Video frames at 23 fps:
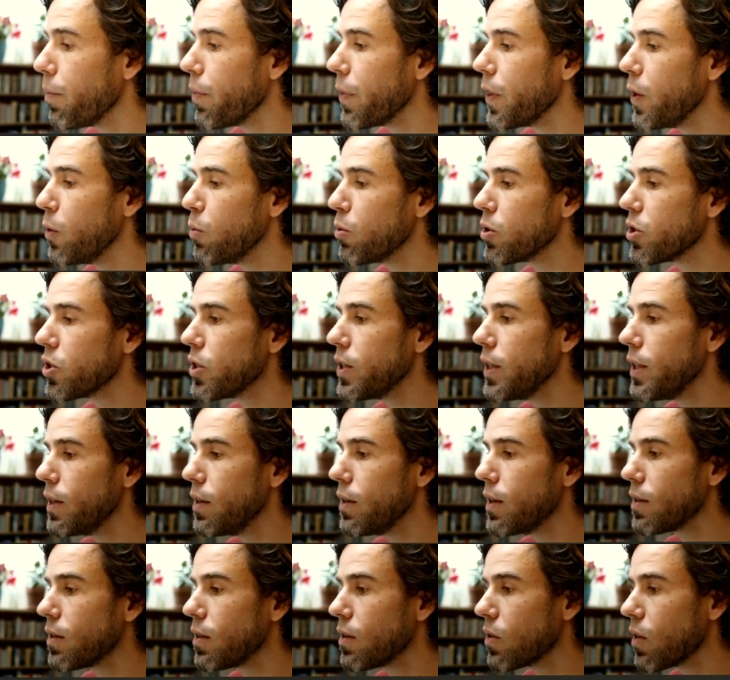you will see
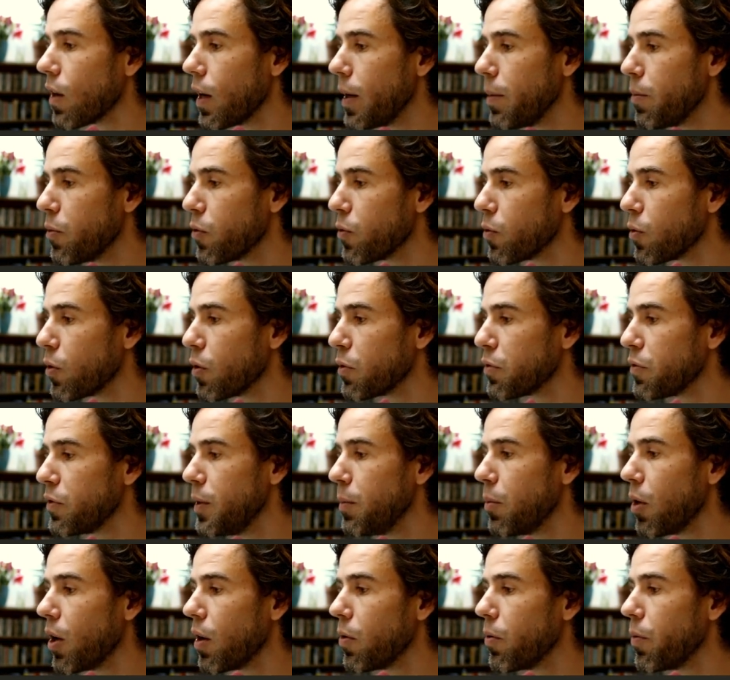that the type of
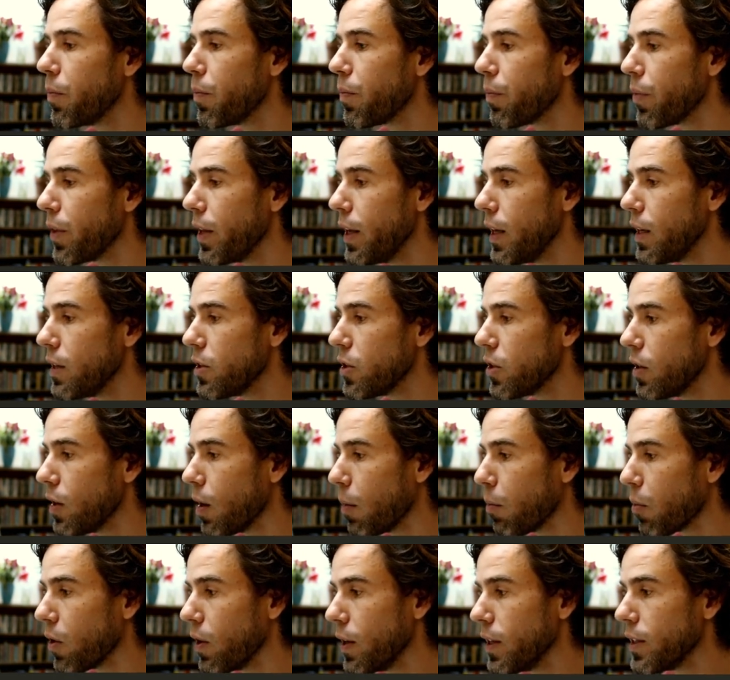Fibo is a
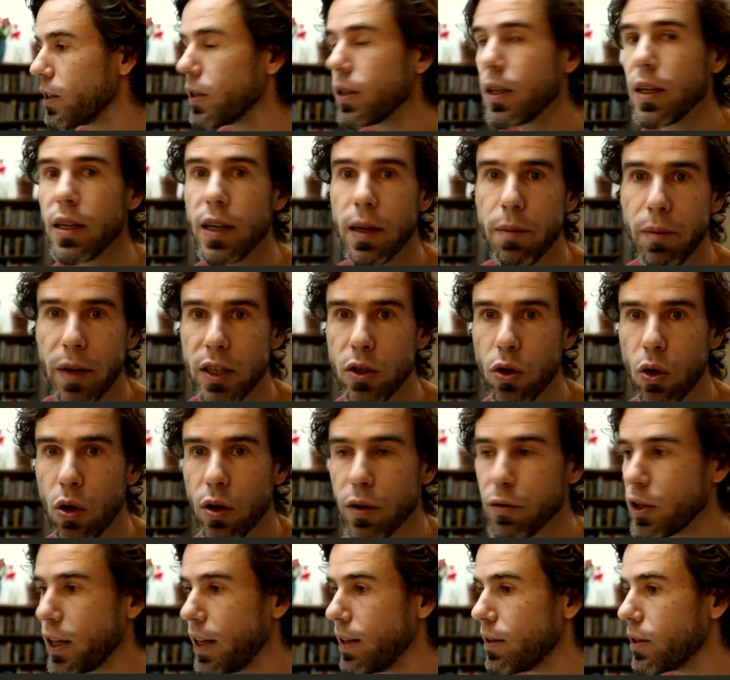number list, and that makes a lot
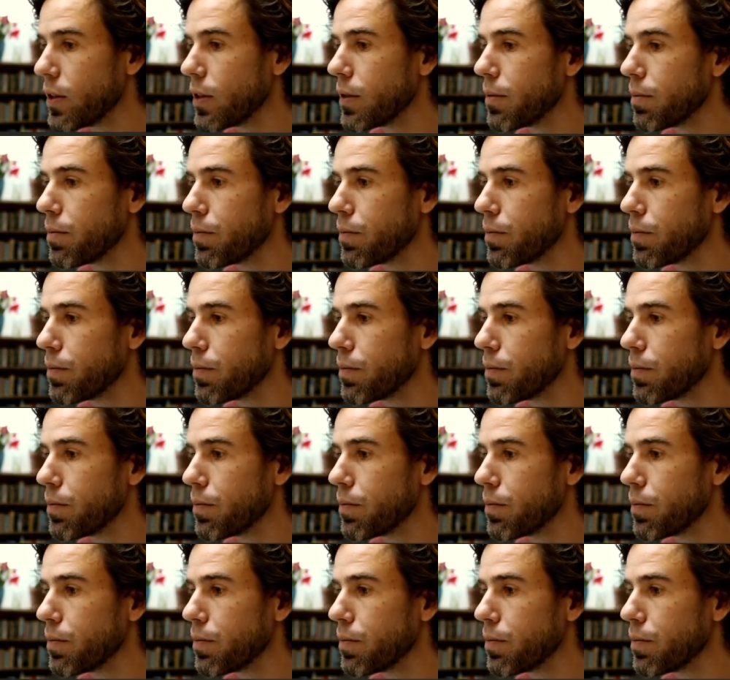of sense.